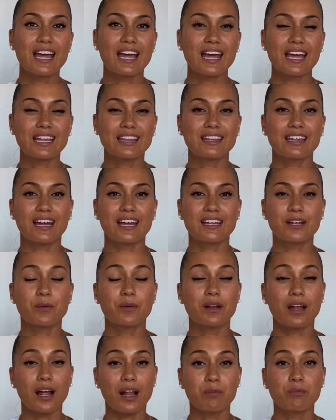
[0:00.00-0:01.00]
and then it
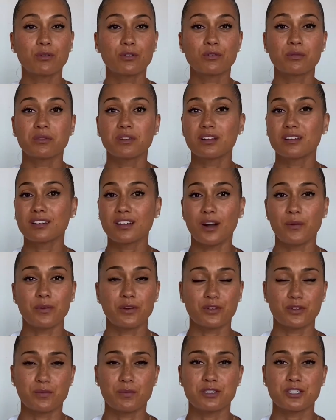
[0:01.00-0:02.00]
will help you to not carry
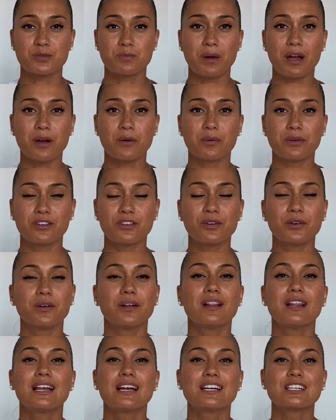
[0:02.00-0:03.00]
too much bag with you.
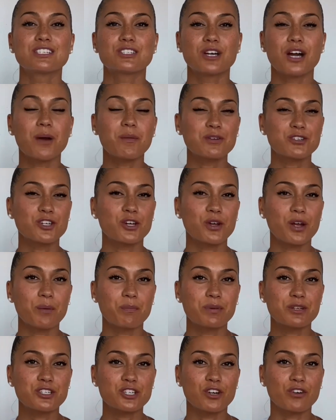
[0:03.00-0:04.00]
So I will show you a
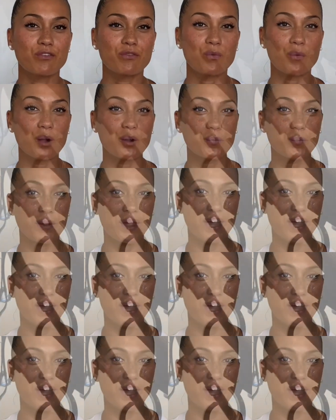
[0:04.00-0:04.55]
picture of what we